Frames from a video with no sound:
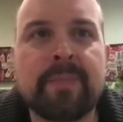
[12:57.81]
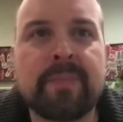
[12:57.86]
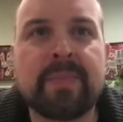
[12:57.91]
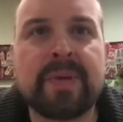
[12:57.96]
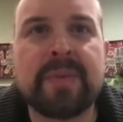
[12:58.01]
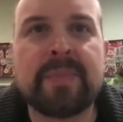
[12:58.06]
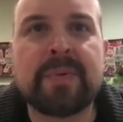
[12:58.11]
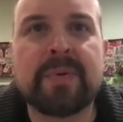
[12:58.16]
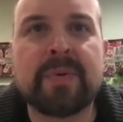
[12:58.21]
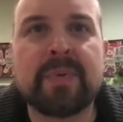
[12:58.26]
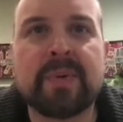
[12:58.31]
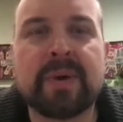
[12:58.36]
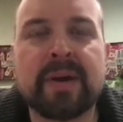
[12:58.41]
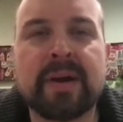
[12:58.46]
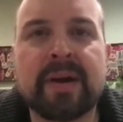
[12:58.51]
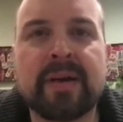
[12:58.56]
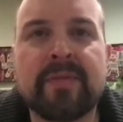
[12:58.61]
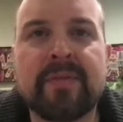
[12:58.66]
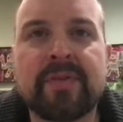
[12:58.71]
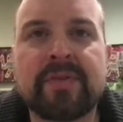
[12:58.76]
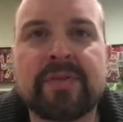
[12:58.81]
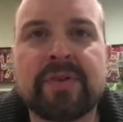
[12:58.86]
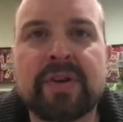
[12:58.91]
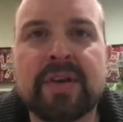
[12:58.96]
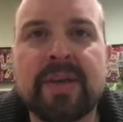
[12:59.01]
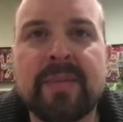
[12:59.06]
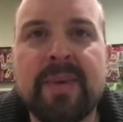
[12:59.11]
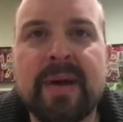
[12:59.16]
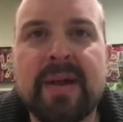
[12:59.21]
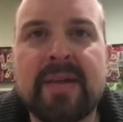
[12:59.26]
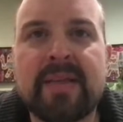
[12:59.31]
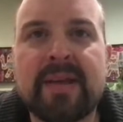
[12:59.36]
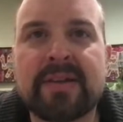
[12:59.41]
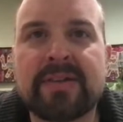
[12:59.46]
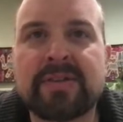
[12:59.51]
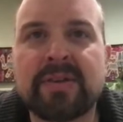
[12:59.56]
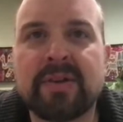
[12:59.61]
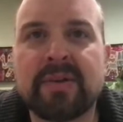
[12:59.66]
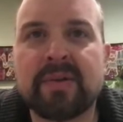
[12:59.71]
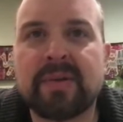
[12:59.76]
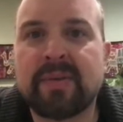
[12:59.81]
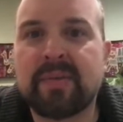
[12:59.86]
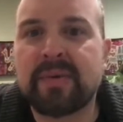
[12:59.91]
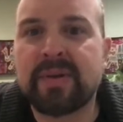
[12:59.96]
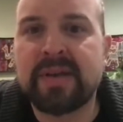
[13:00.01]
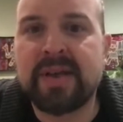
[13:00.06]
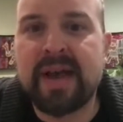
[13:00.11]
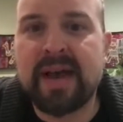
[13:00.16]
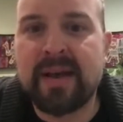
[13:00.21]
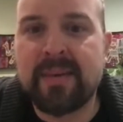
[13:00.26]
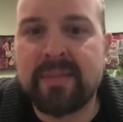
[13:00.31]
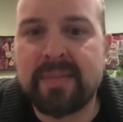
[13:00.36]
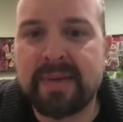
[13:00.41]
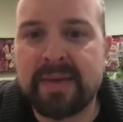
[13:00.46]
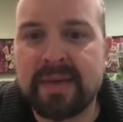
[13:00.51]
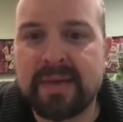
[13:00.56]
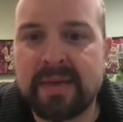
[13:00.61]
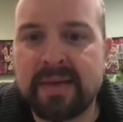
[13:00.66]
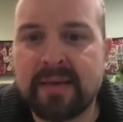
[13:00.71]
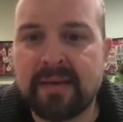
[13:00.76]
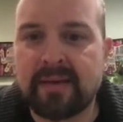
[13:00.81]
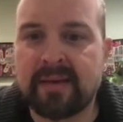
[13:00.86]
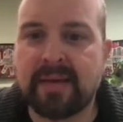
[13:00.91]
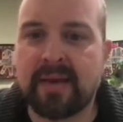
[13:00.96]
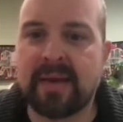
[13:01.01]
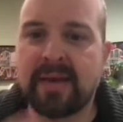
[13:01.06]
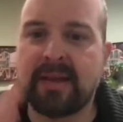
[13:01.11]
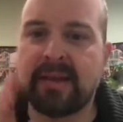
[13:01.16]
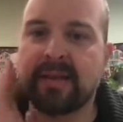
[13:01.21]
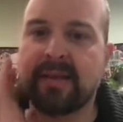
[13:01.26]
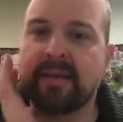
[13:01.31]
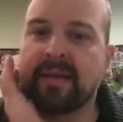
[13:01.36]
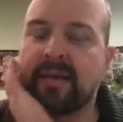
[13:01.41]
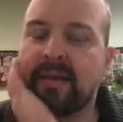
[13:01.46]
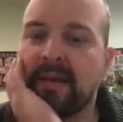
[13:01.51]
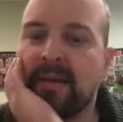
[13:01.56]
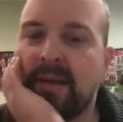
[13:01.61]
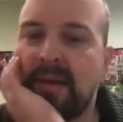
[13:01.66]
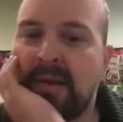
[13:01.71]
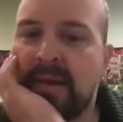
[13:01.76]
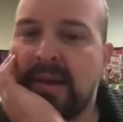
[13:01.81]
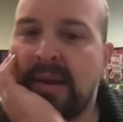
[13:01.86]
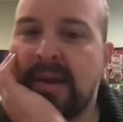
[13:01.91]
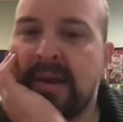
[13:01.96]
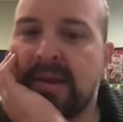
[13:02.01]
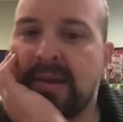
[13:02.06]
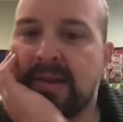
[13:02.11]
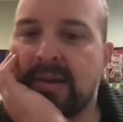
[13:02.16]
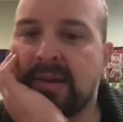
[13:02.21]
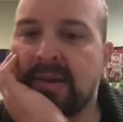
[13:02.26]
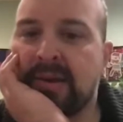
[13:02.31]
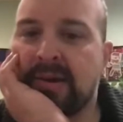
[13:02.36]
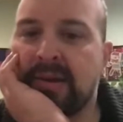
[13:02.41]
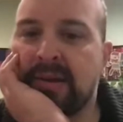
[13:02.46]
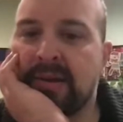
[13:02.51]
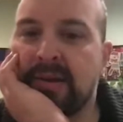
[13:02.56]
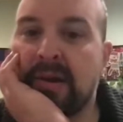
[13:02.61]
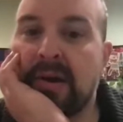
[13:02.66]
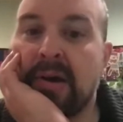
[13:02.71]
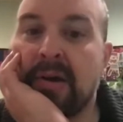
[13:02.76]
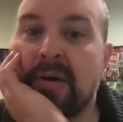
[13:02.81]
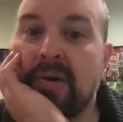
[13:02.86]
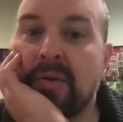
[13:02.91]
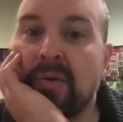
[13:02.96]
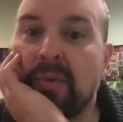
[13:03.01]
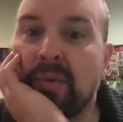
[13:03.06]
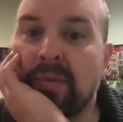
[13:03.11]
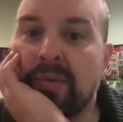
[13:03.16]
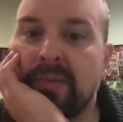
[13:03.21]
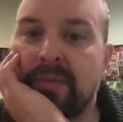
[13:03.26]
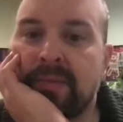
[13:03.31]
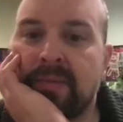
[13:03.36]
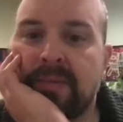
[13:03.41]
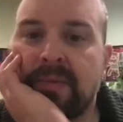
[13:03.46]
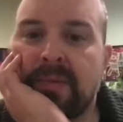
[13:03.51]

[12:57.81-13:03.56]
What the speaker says: people where if you took him out of that show, it would not be any good. Oh,